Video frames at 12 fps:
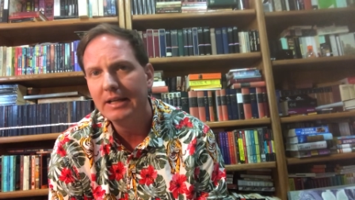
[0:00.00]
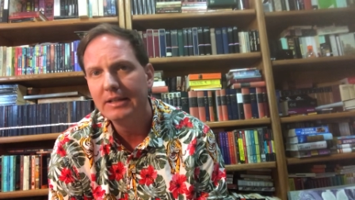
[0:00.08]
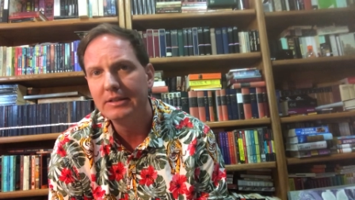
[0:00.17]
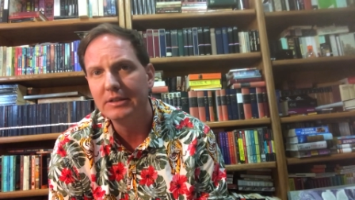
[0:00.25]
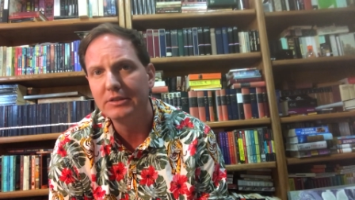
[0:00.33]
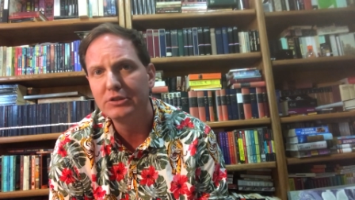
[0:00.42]

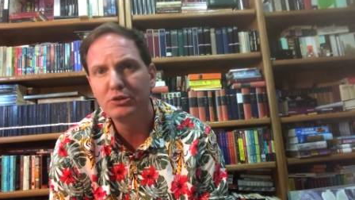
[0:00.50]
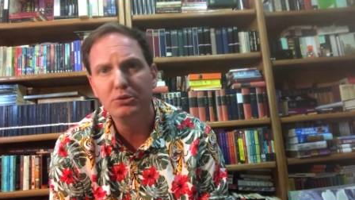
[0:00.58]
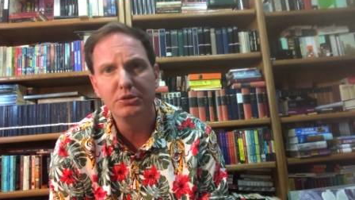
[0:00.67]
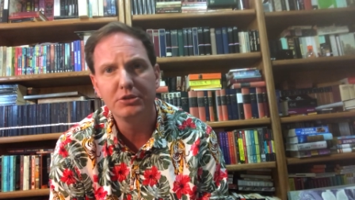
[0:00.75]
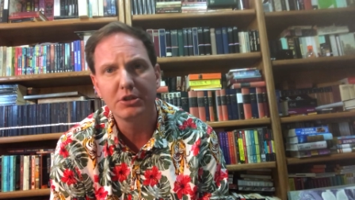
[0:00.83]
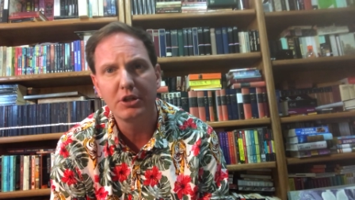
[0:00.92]
The
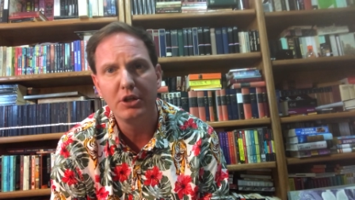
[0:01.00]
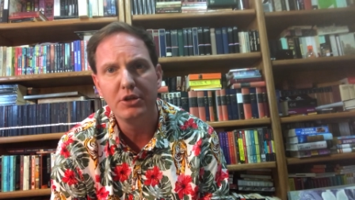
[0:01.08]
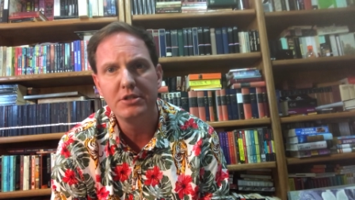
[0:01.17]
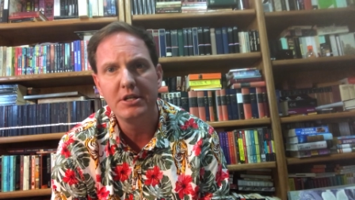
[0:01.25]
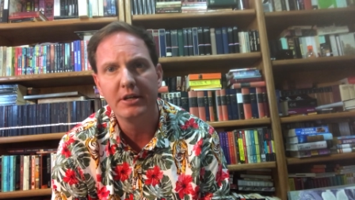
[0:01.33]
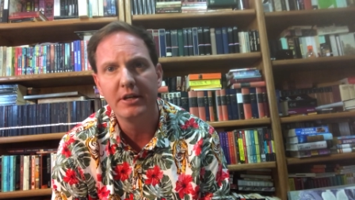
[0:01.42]
schools are
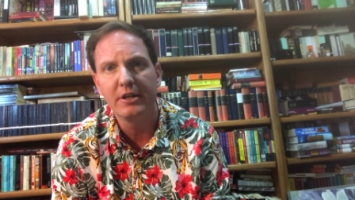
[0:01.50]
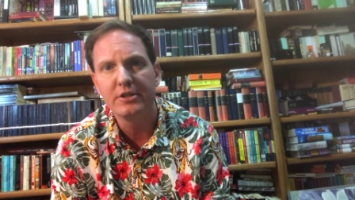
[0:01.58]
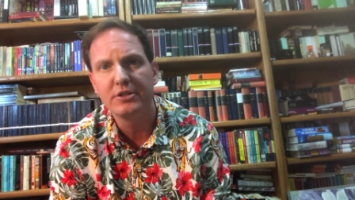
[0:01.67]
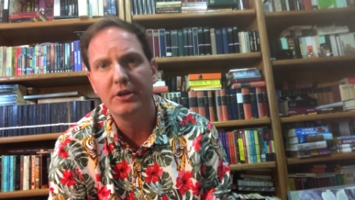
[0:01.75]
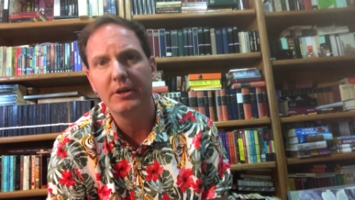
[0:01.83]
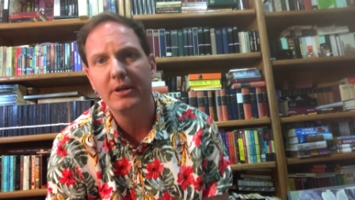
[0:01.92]
closed here in
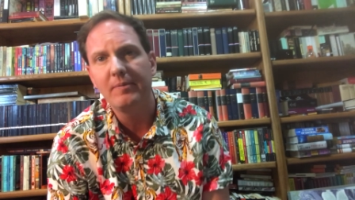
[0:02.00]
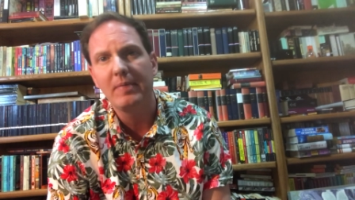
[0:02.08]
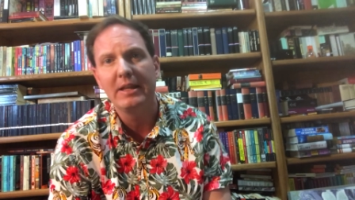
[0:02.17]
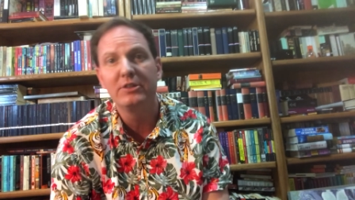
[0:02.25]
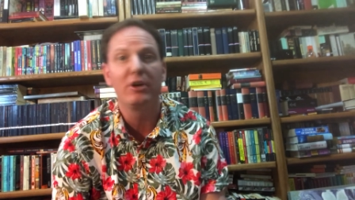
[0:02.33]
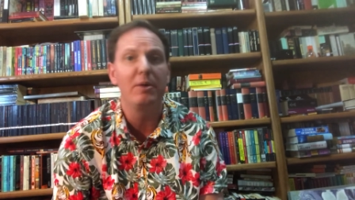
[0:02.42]
Arizona,
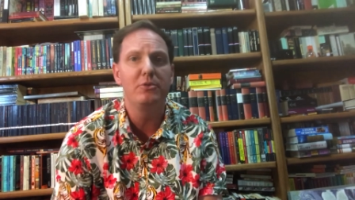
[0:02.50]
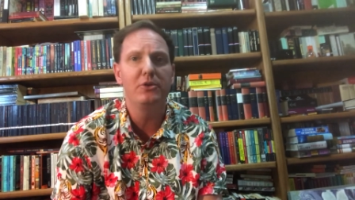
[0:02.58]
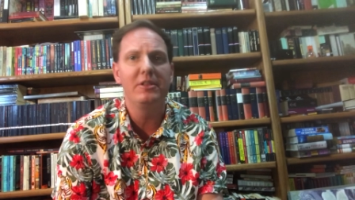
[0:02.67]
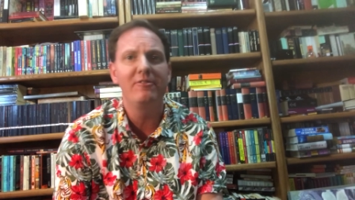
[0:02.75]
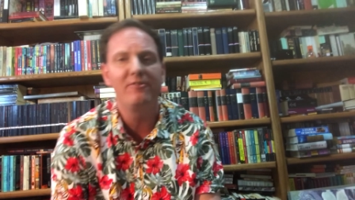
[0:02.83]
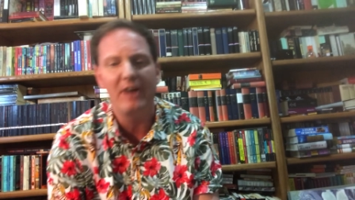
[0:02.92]
and so I'm doing
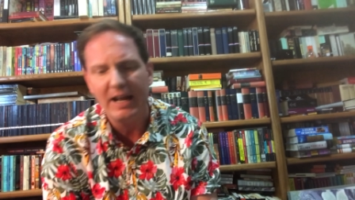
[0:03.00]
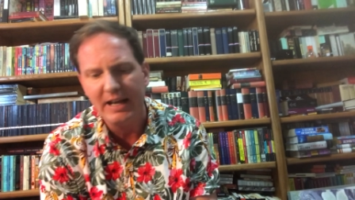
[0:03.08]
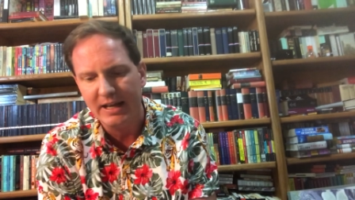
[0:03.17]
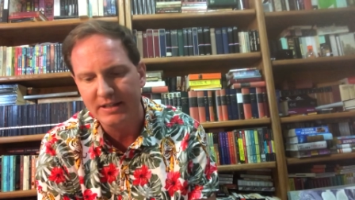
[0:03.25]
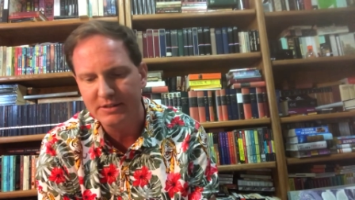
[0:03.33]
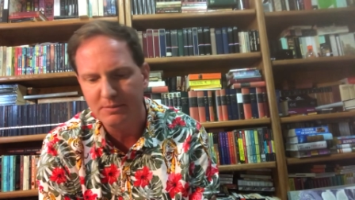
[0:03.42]
the
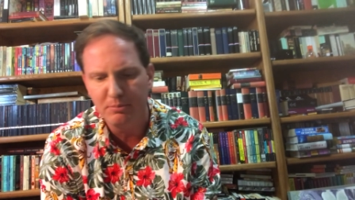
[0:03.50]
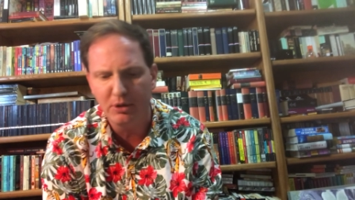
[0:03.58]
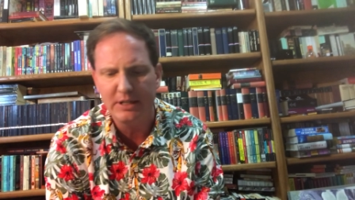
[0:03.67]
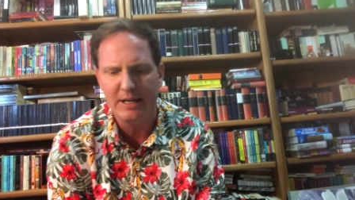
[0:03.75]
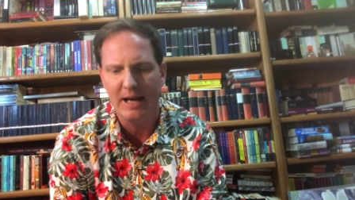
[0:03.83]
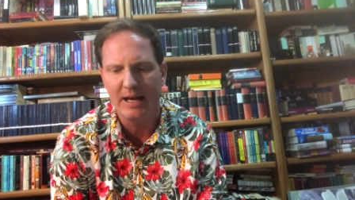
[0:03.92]
finance book
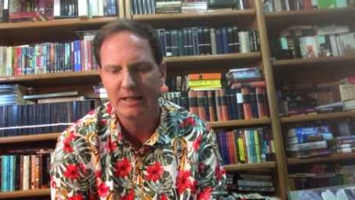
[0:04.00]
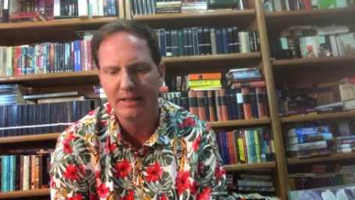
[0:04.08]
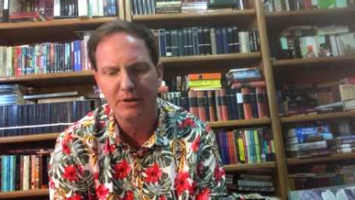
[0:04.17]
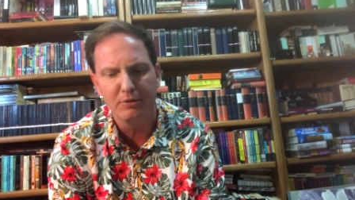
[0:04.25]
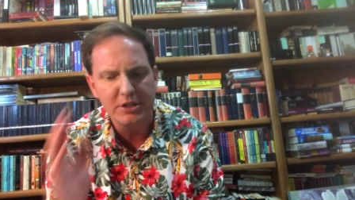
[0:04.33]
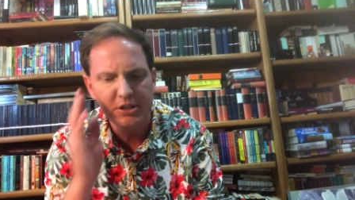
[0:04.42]
tag. The
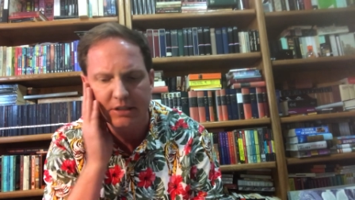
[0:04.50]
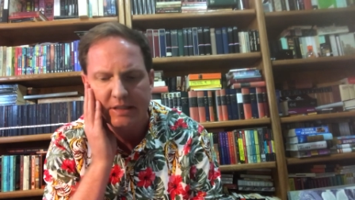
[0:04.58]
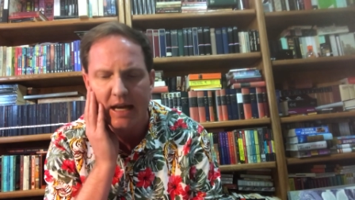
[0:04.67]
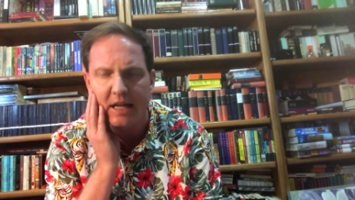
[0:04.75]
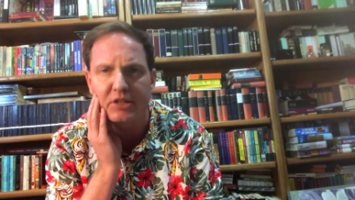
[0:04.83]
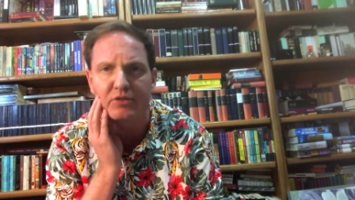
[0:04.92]
original
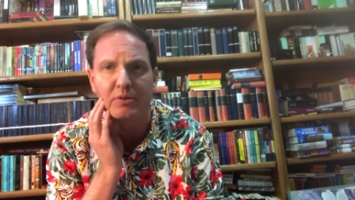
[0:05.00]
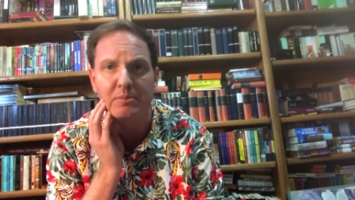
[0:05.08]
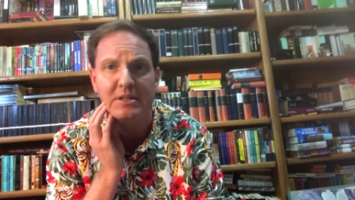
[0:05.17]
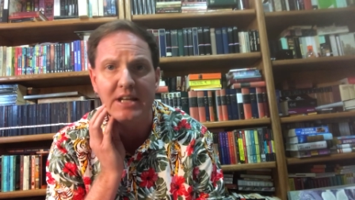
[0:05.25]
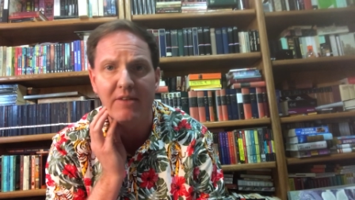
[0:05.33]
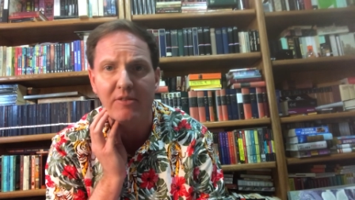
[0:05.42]
tag is from
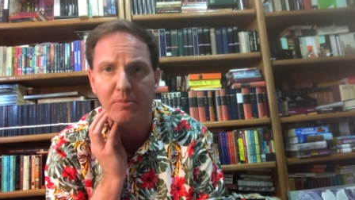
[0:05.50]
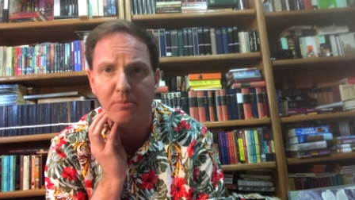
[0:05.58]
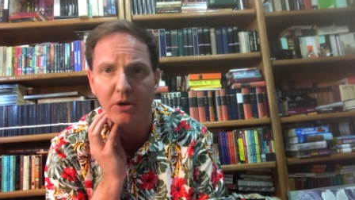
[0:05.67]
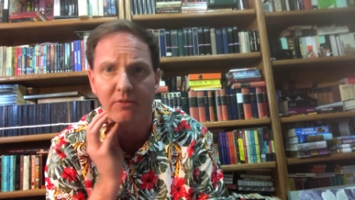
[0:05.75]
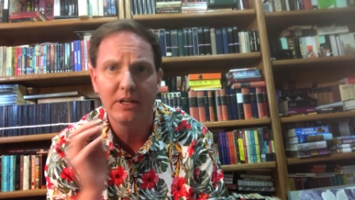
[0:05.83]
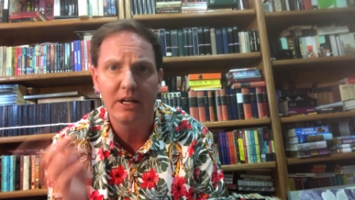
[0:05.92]
David
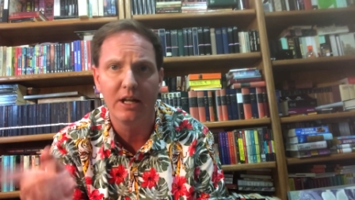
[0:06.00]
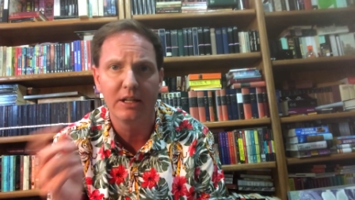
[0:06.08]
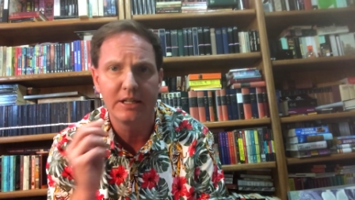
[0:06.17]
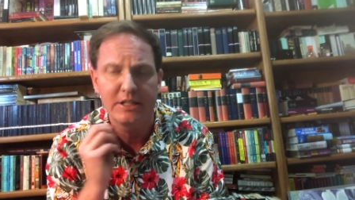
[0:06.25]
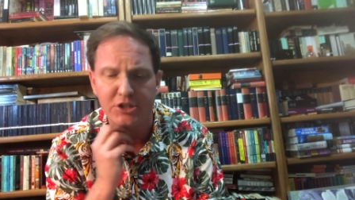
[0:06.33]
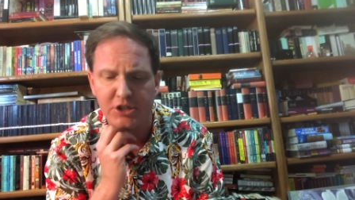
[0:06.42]
Murphy. I'll
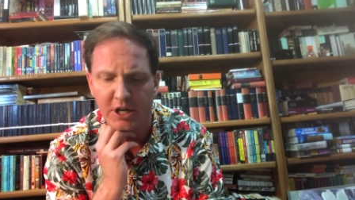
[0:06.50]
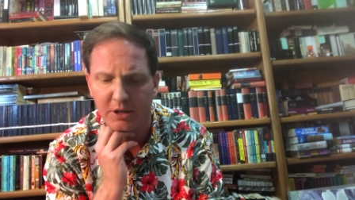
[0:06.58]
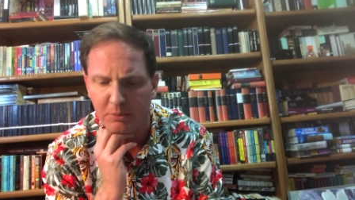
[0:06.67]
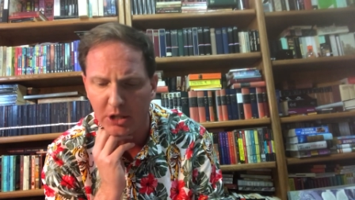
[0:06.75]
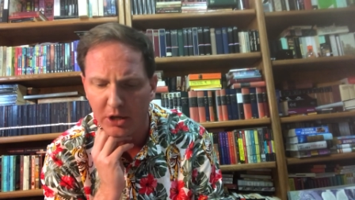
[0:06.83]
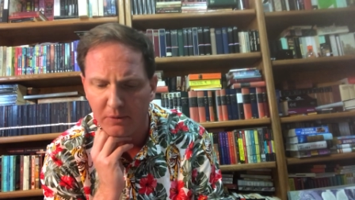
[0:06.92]
link his channel
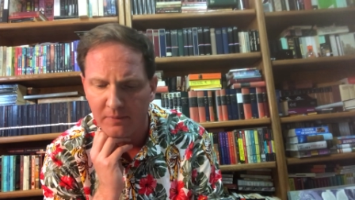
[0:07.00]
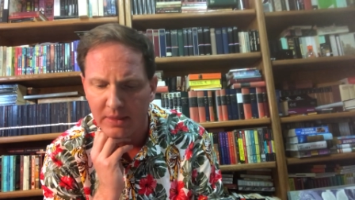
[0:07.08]
below.